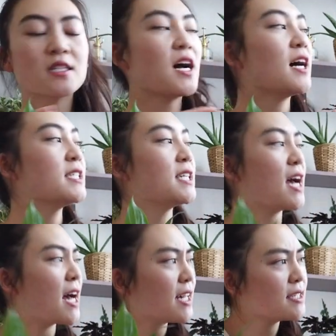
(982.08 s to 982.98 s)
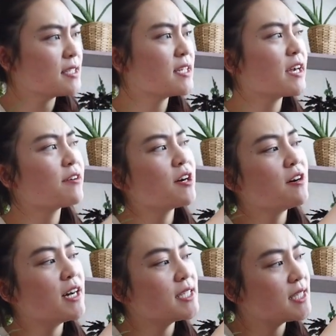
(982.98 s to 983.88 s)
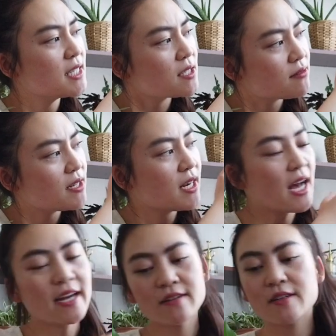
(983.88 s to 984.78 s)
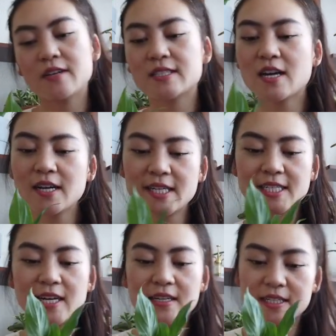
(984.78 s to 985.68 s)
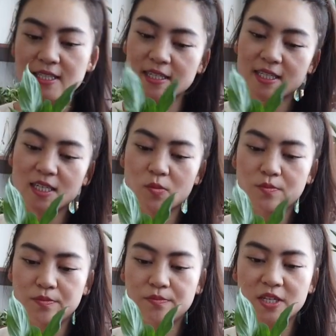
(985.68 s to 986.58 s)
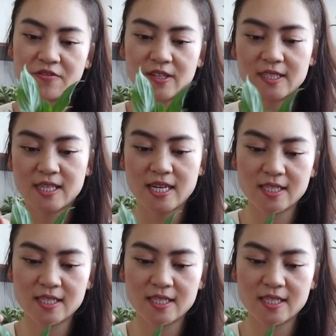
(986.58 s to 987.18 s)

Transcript: not as narrow as this one. I don't know, it's hard to tell because they're such different